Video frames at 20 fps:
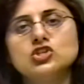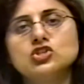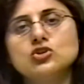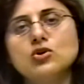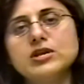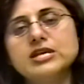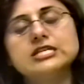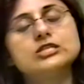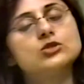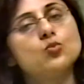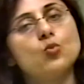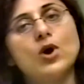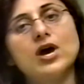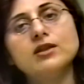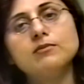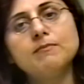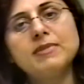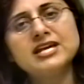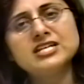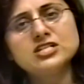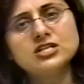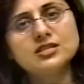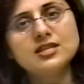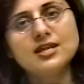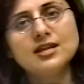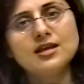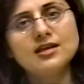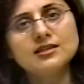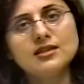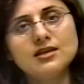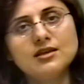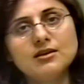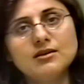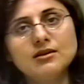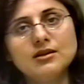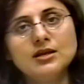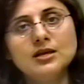So is one better than other?